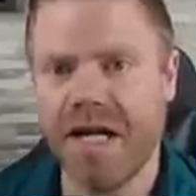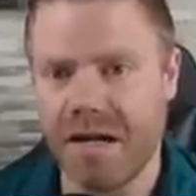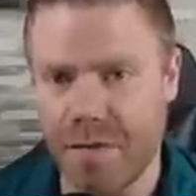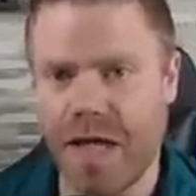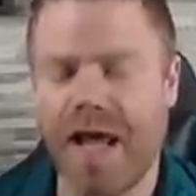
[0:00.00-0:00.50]

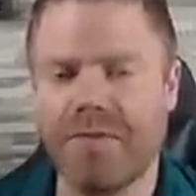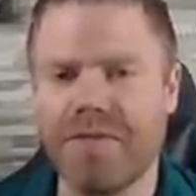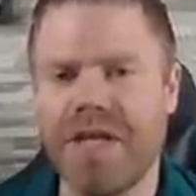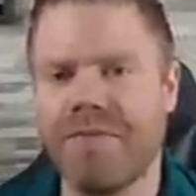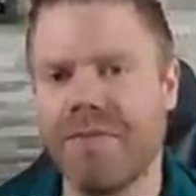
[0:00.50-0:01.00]
It will
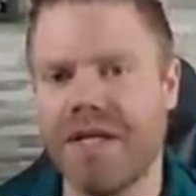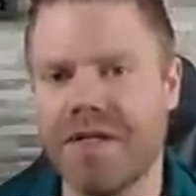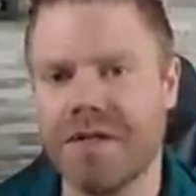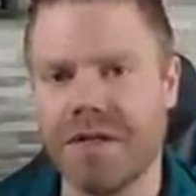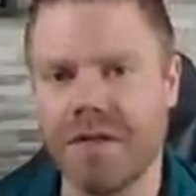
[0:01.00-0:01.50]
help them.
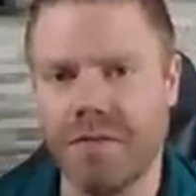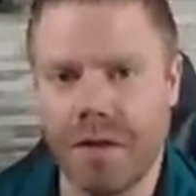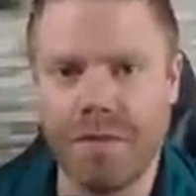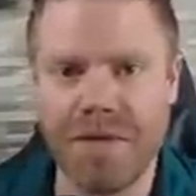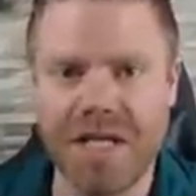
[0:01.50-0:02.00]
It
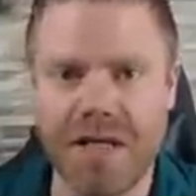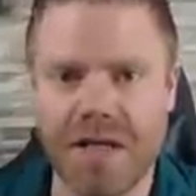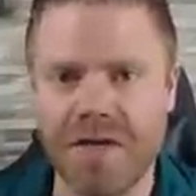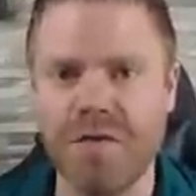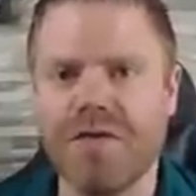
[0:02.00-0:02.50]
will be
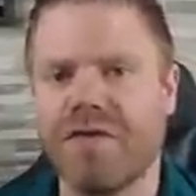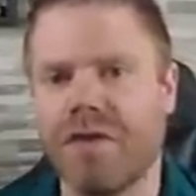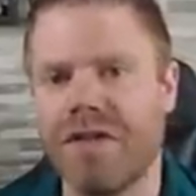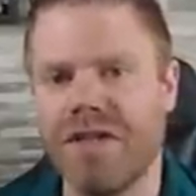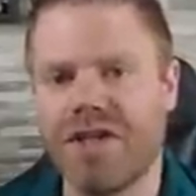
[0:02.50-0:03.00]
a
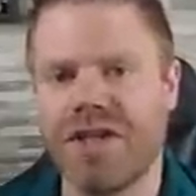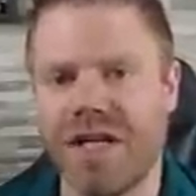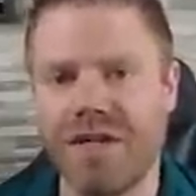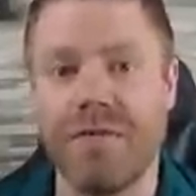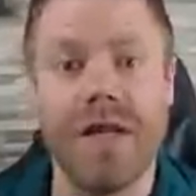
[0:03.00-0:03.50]
useful addition.
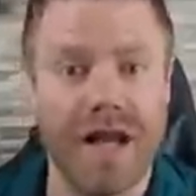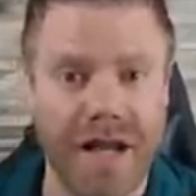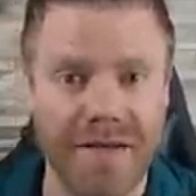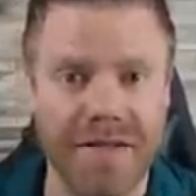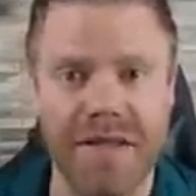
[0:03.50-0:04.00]
It will.
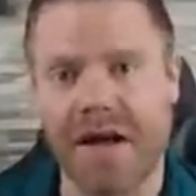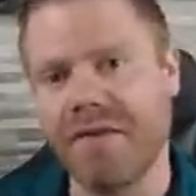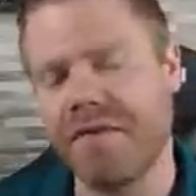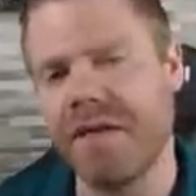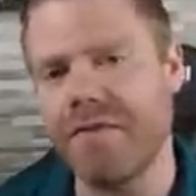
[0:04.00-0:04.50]
And the
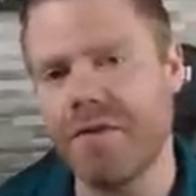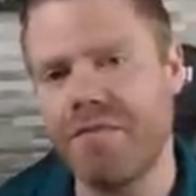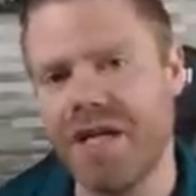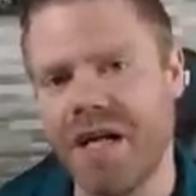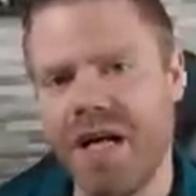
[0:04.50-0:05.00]
other thing would
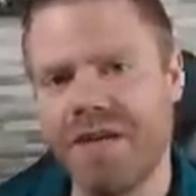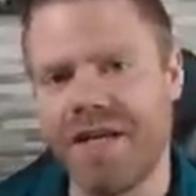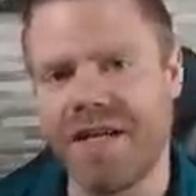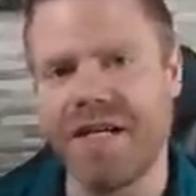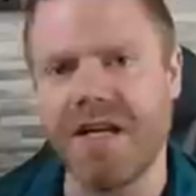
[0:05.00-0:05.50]
be
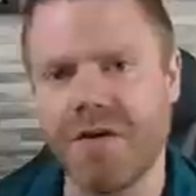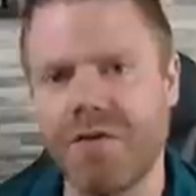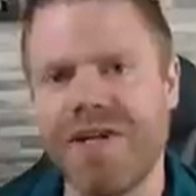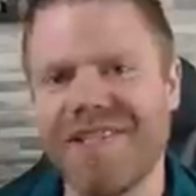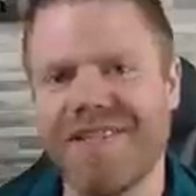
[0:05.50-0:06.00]
that it
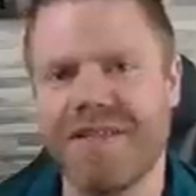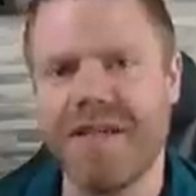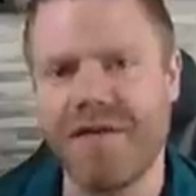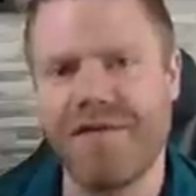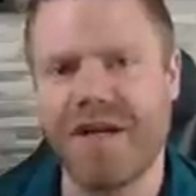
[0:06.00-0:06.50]
increases
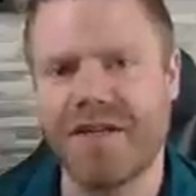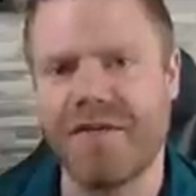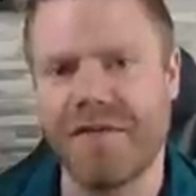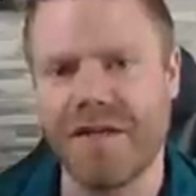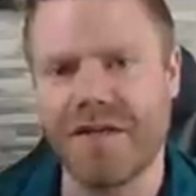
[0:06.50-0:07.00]
the
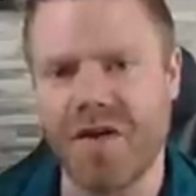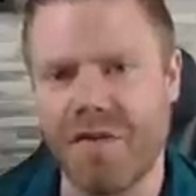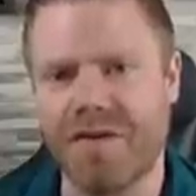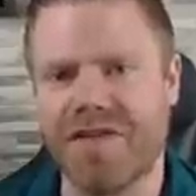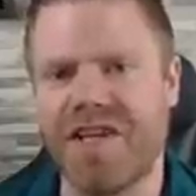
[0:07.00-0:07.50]
effectiveness
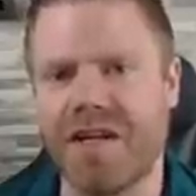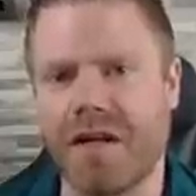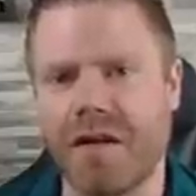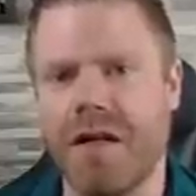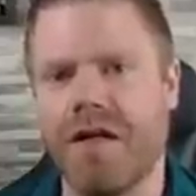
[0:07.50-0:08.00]
of a
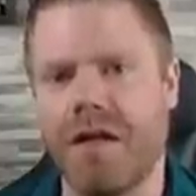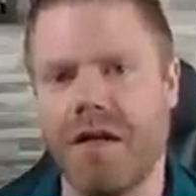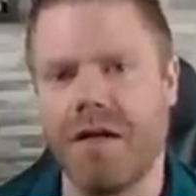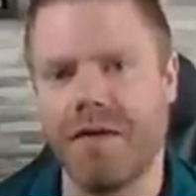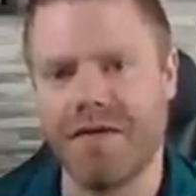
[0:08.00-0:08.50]

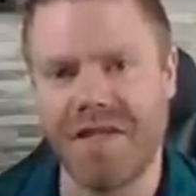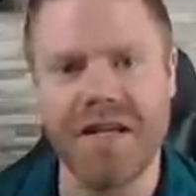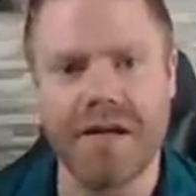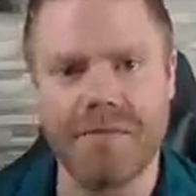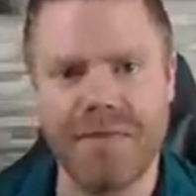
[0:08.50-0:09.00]

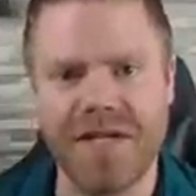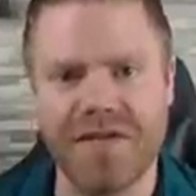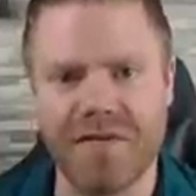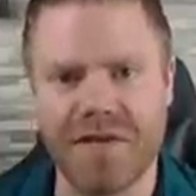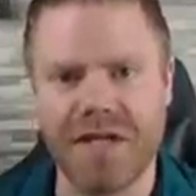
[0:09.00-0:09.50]
single piece
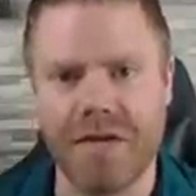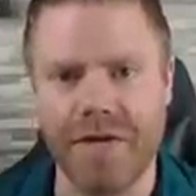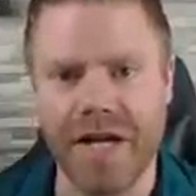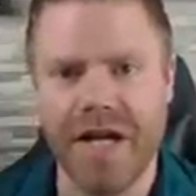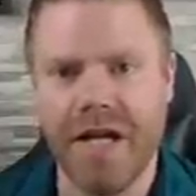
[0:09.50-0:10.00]
of
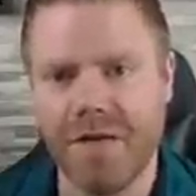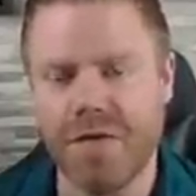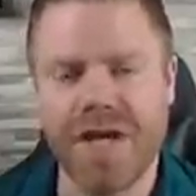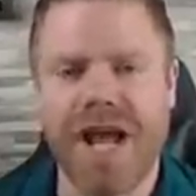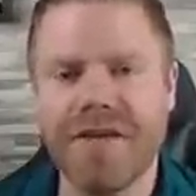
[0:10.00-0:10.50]
artillery.
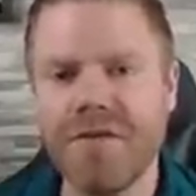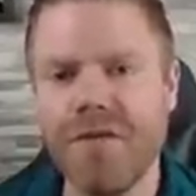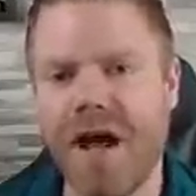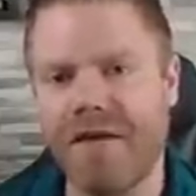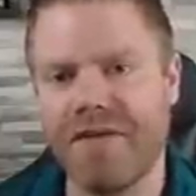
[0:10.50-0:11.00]
You can
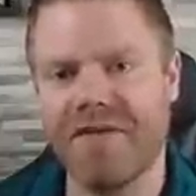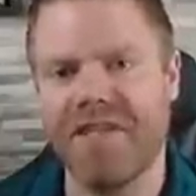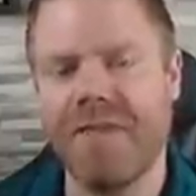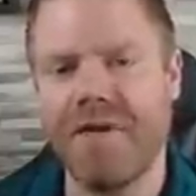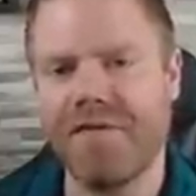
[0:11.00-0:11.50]
have the
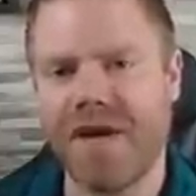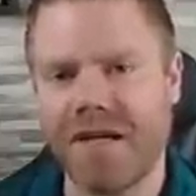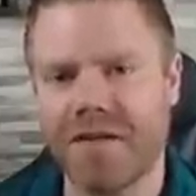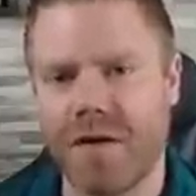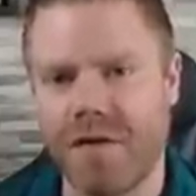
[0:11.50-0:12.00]
same
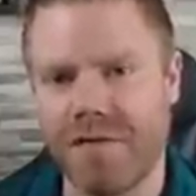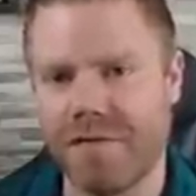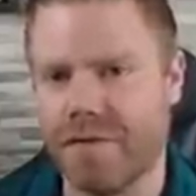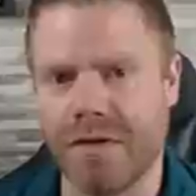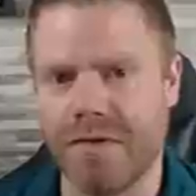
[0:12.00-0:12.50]
effect
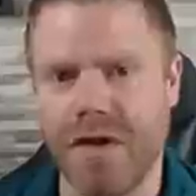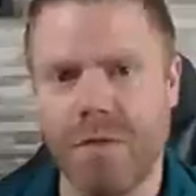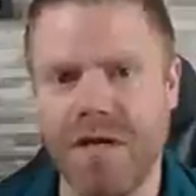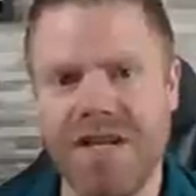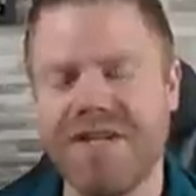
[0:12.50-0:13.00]
of
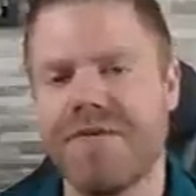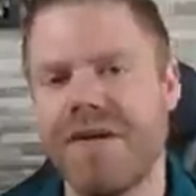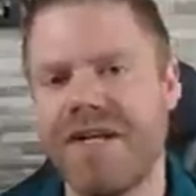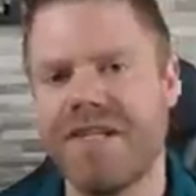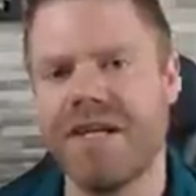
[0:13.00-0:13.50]

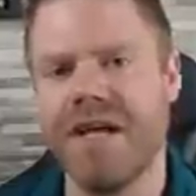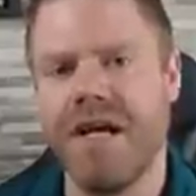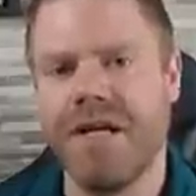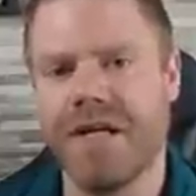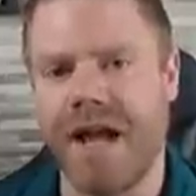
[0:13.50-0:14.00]
obliterating
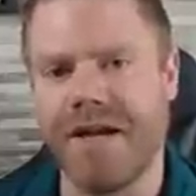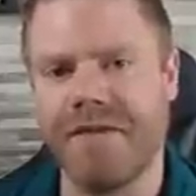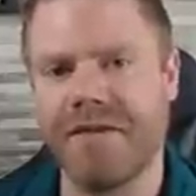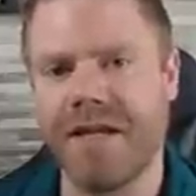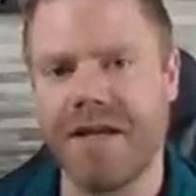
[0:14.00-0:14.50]

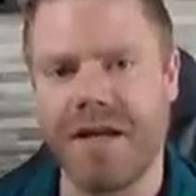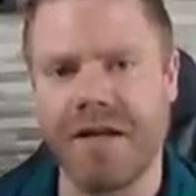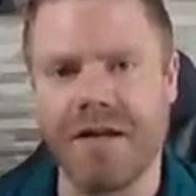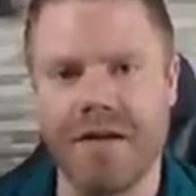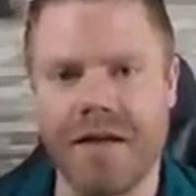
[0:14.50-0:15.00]
anything
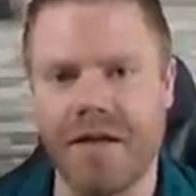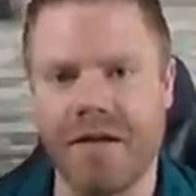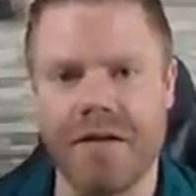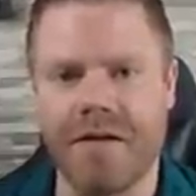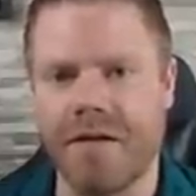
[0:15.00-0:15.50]

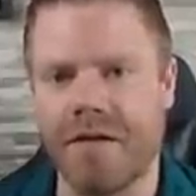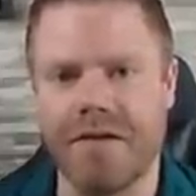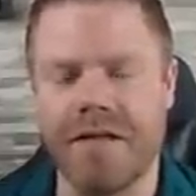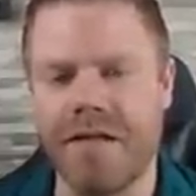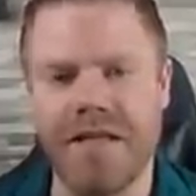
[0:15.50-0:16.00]
in
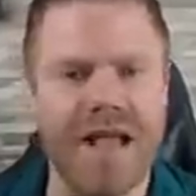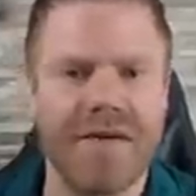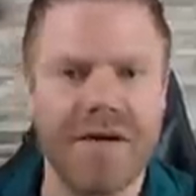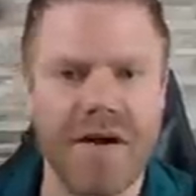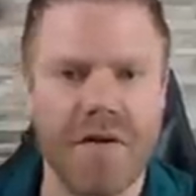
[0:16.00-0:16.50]
the
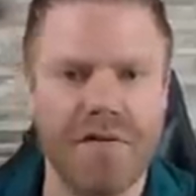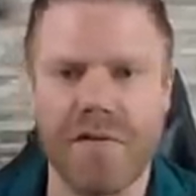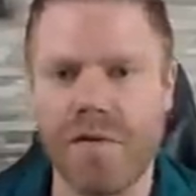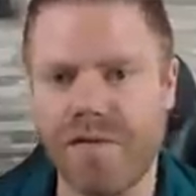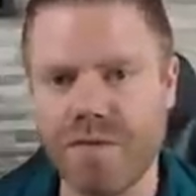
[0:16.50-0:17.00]
area of
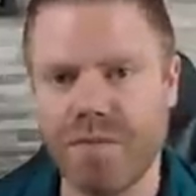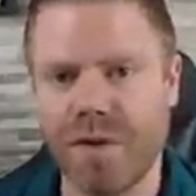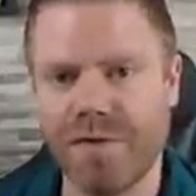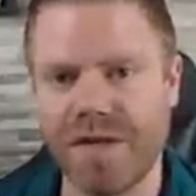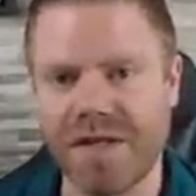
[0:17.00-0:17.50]
4
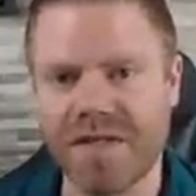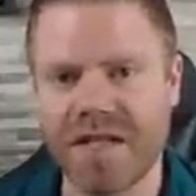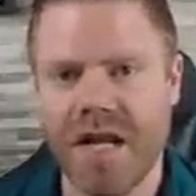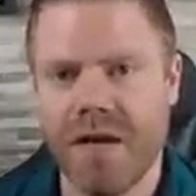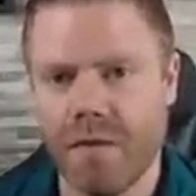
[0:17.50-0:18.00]
football
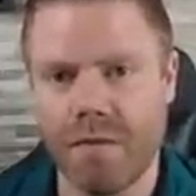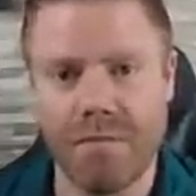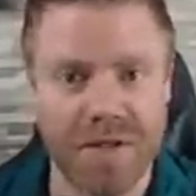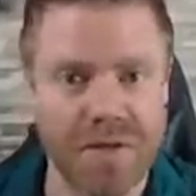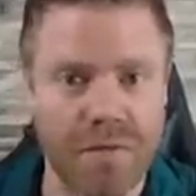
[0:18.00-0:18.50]
fields,
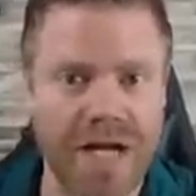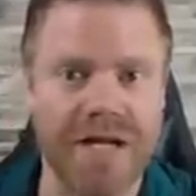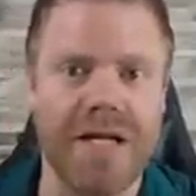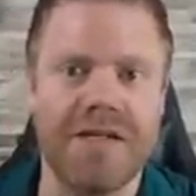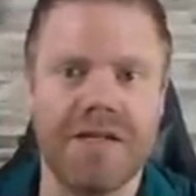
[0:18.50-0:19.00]
but you might
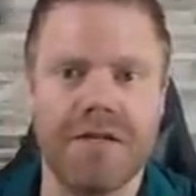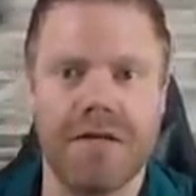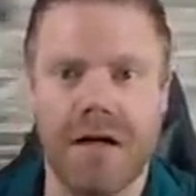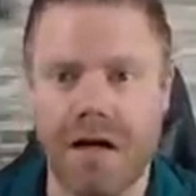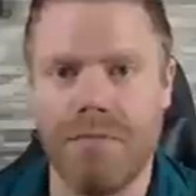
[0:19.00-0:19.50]
need
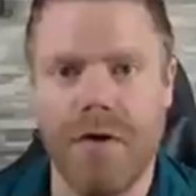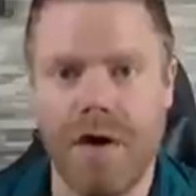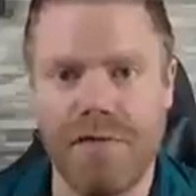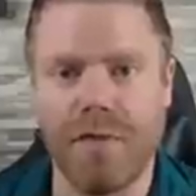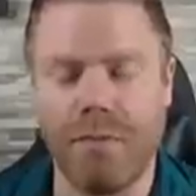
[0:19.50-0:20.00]

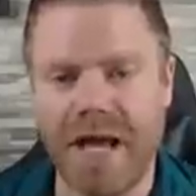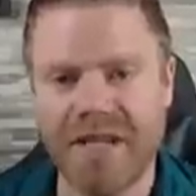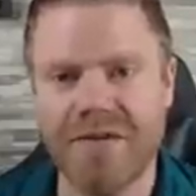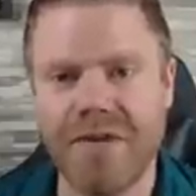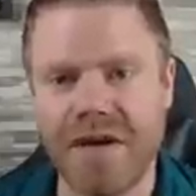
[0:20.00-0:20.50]
a full
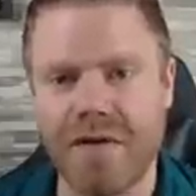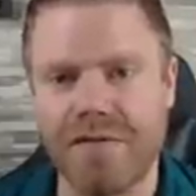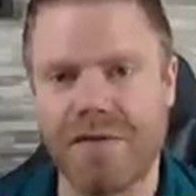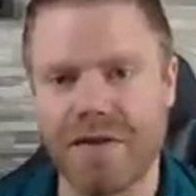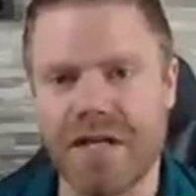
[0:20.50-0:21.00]
battery
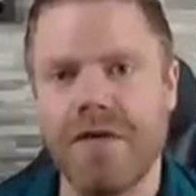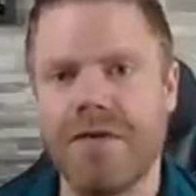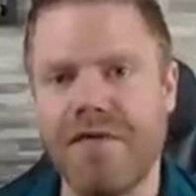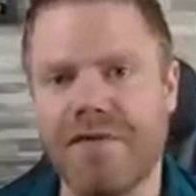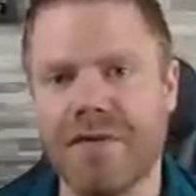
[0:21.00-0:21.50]
of
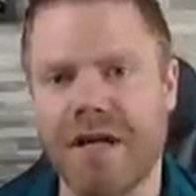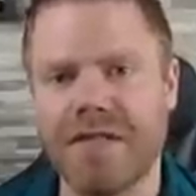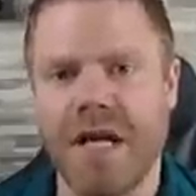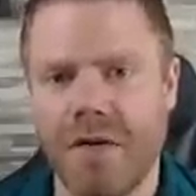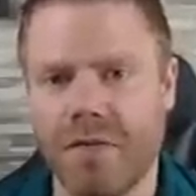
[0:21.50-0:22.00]
artillery for
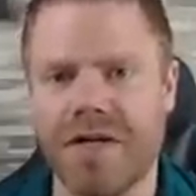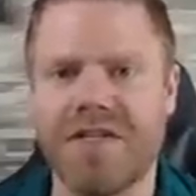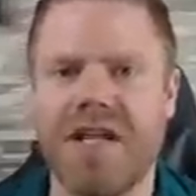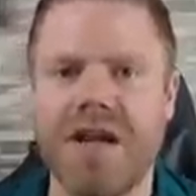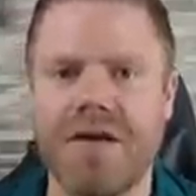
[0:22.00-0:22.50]
that,
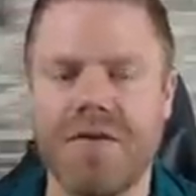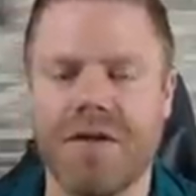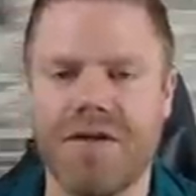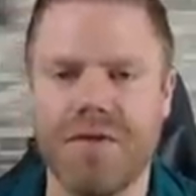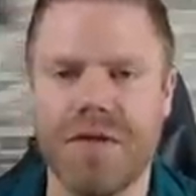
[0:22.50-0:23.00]
whereas here you
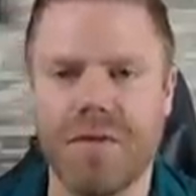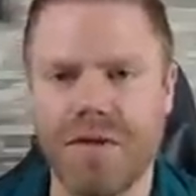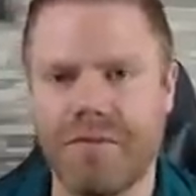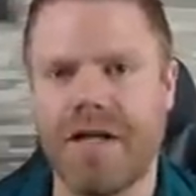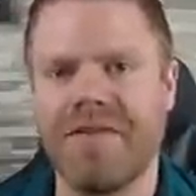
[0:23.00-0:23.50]
can do it
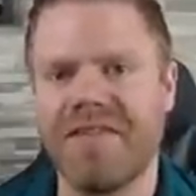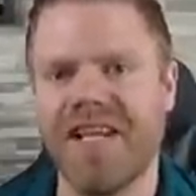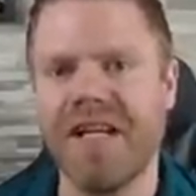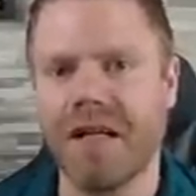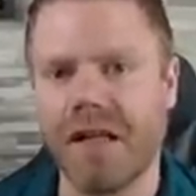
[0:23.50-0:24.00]
with one
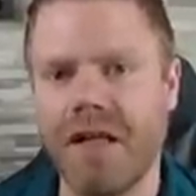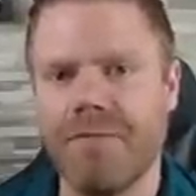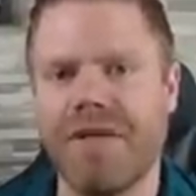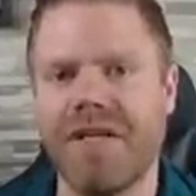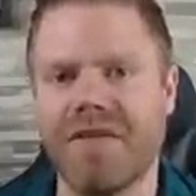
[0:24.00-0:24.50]
single
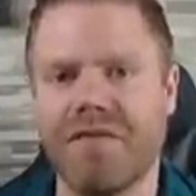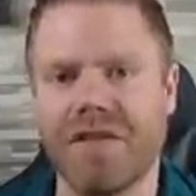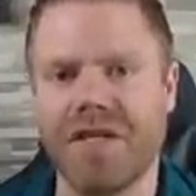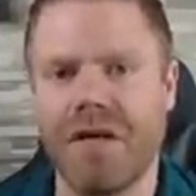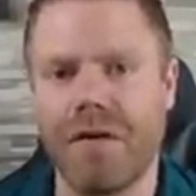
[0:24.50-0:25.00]
piece of
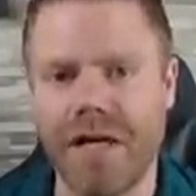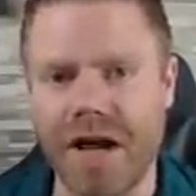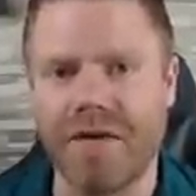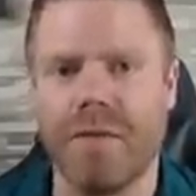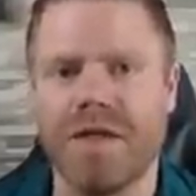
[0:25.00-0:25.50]

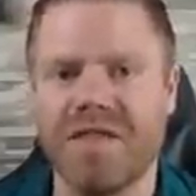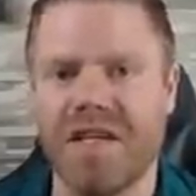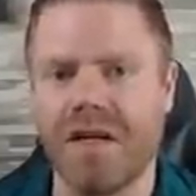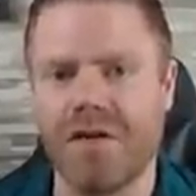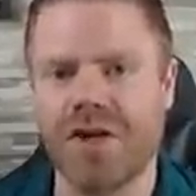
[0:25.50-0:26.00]
artillery and one
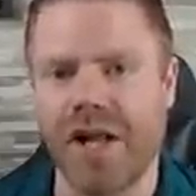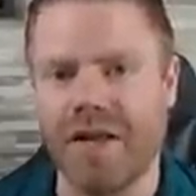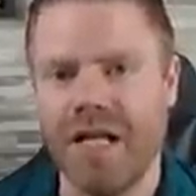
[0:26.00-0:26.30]
single shell.